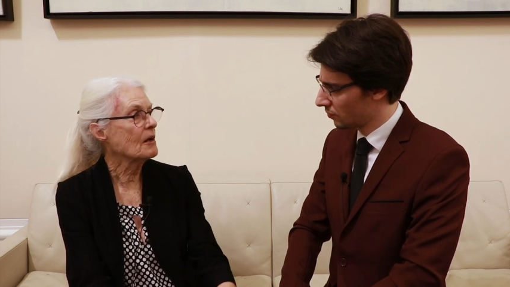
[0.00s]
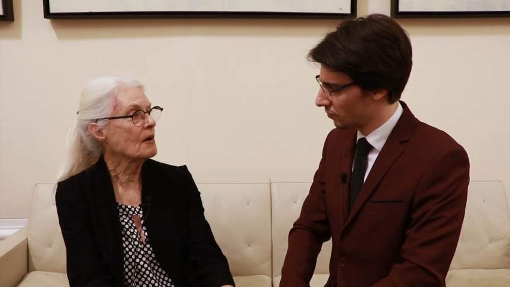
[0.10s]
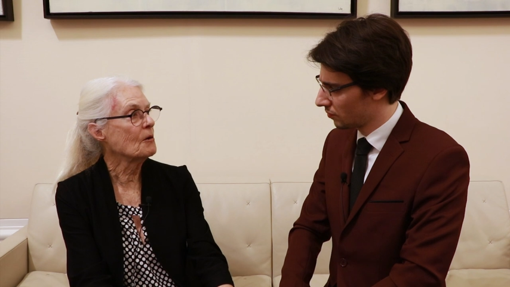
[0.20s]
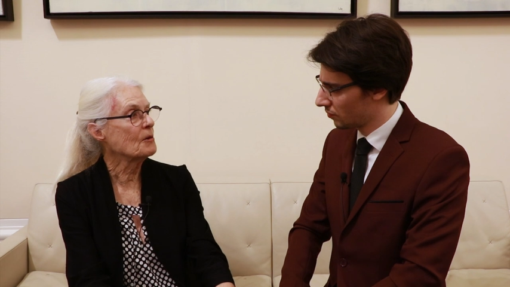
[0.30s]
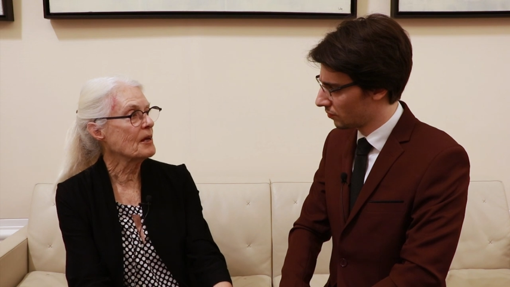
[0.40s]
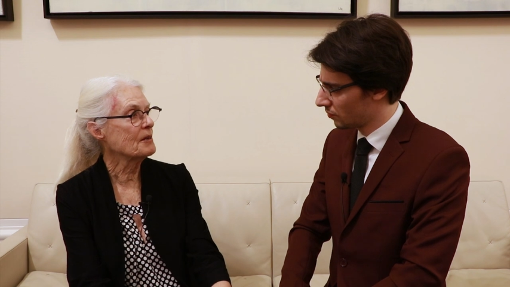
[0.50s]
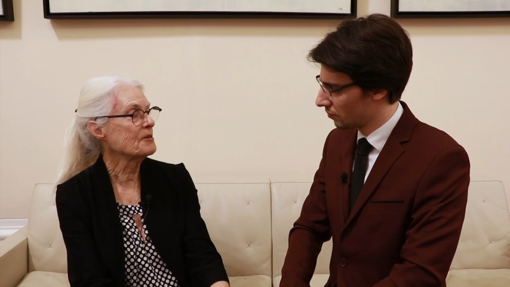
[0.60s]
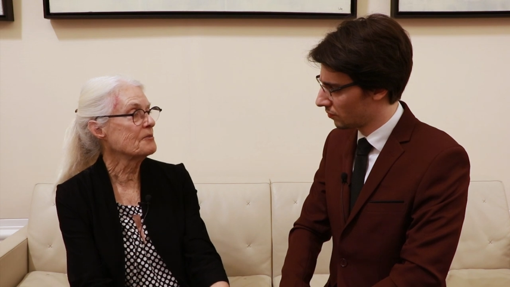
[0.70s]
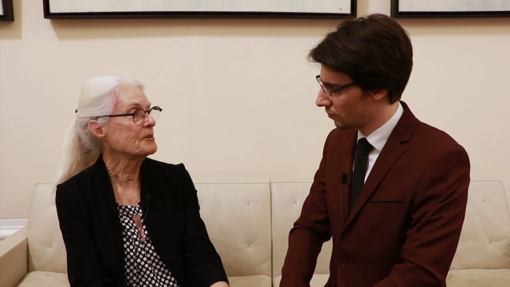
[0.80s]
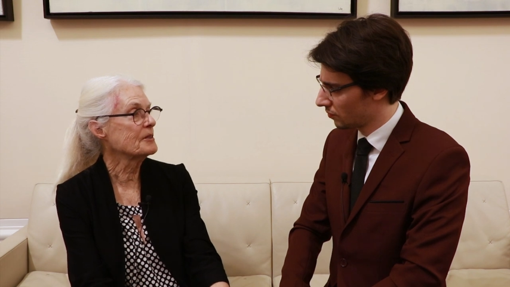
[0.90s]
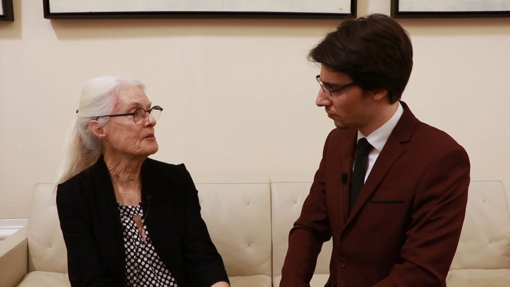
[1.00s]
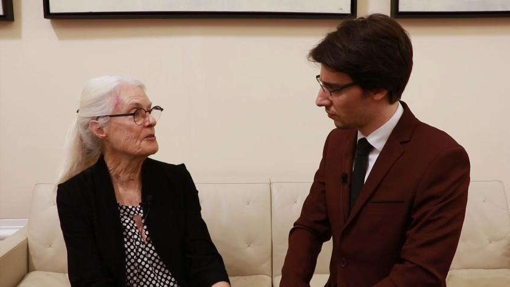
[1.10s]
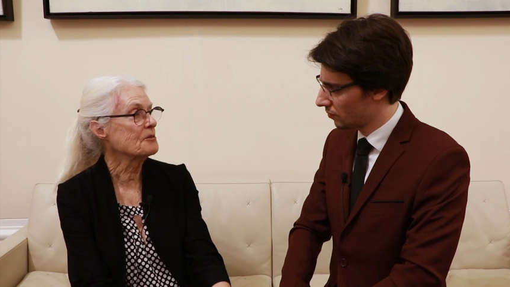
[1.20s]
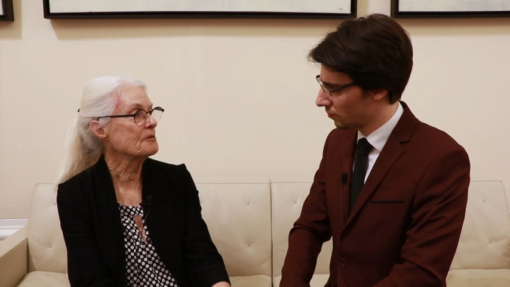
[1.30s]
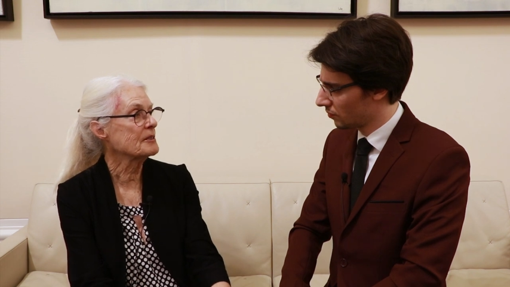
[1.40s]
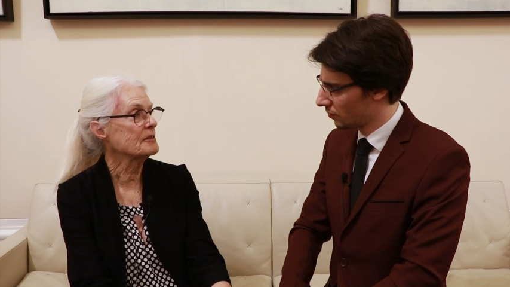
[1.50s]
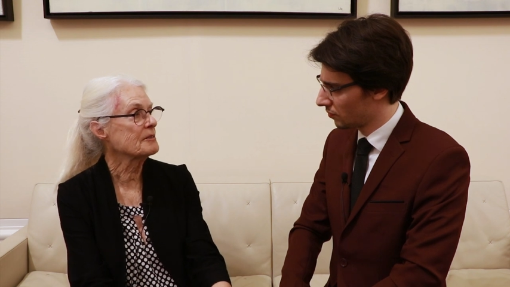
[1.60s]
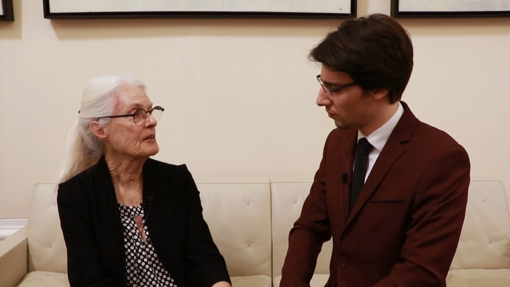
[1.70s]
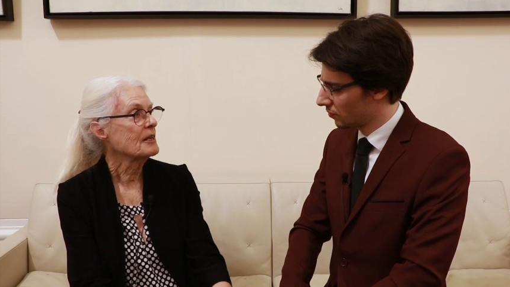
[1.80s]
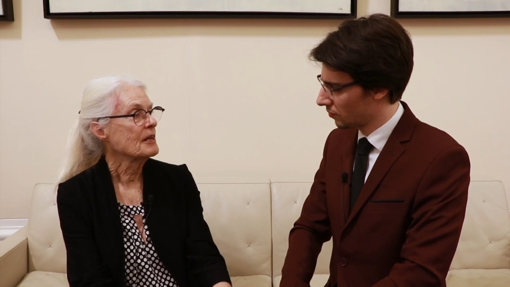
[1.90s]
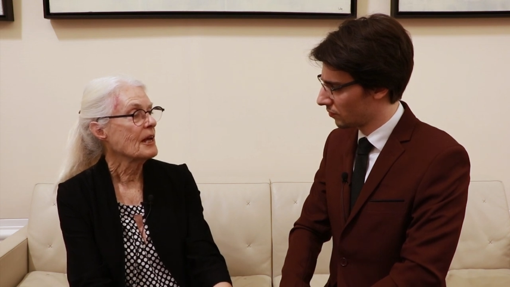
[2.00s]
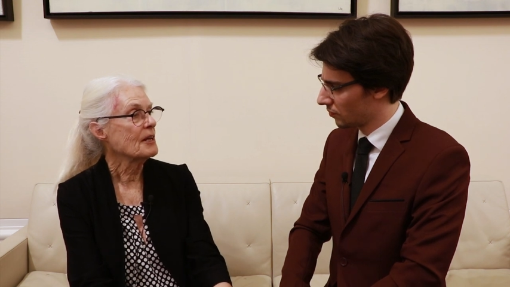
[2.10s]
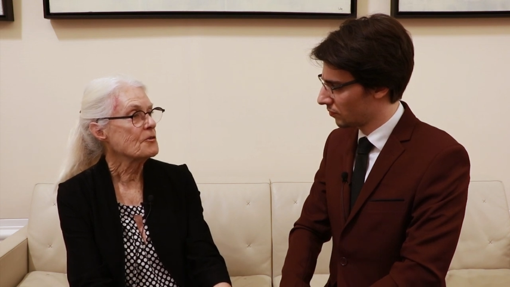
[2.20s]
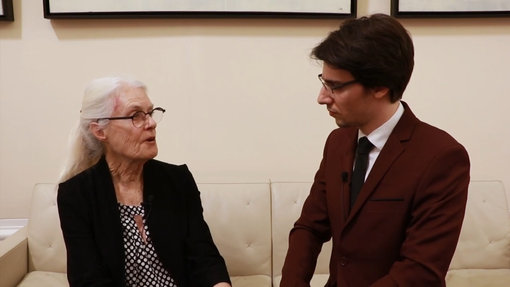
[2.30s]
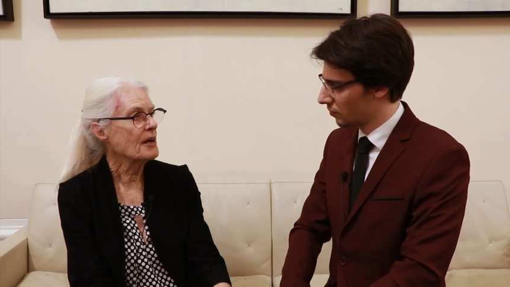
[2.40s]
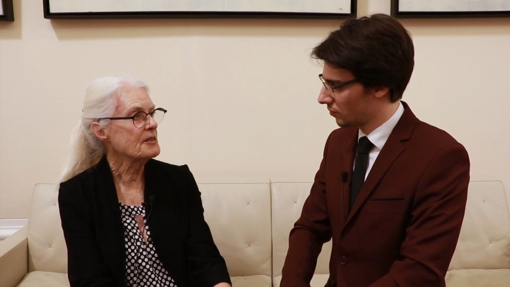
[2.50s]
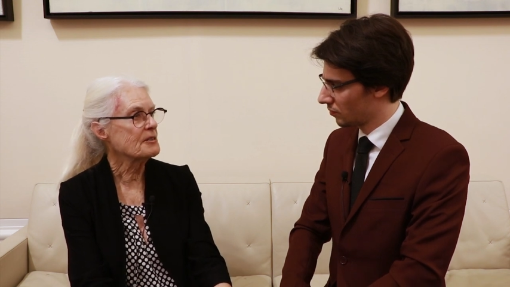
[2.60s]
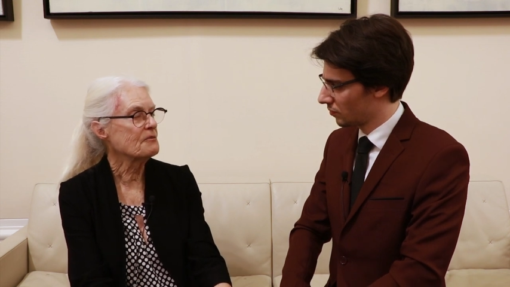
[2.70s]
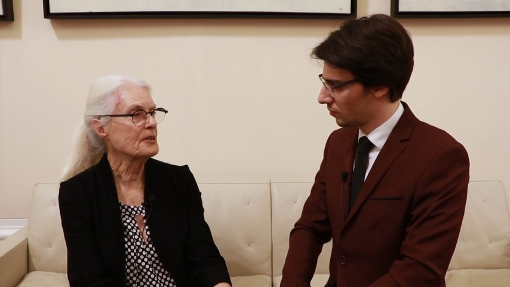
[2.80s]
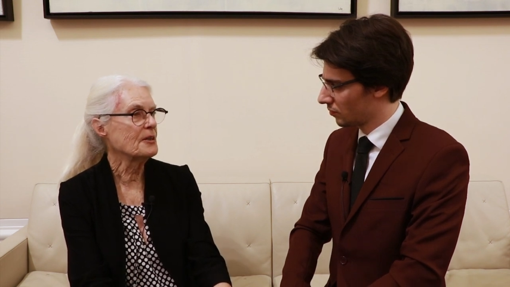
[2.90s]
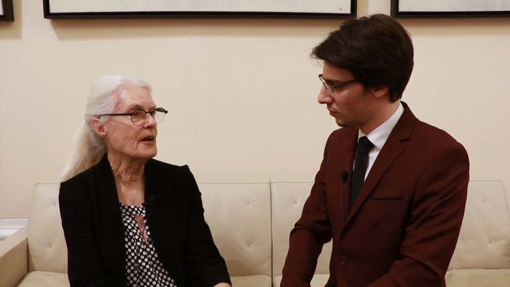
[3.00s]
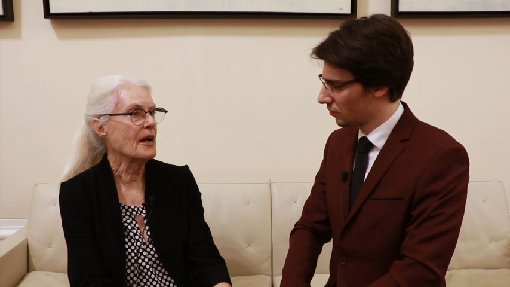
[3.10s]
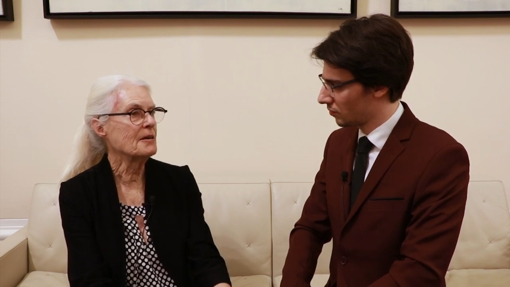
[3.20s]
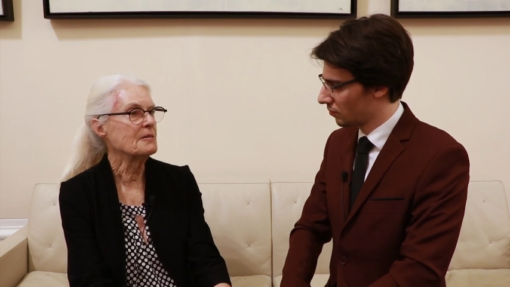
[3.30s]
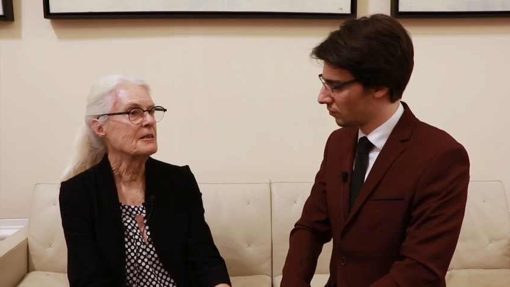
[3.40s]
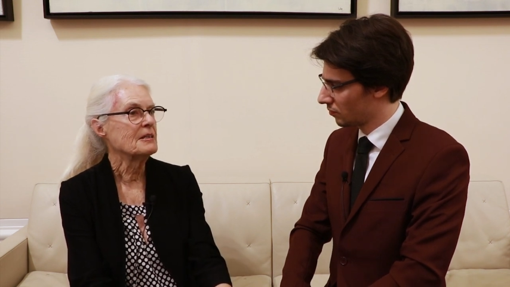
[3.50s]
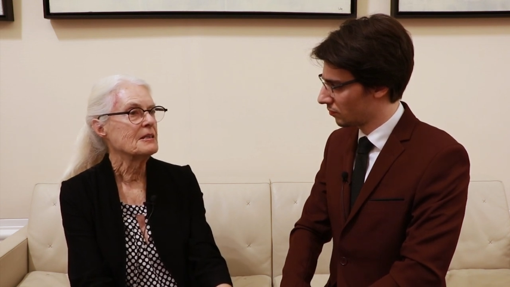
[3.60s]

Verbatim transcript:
Speaker 1: whole lot of different industries and tries to figure out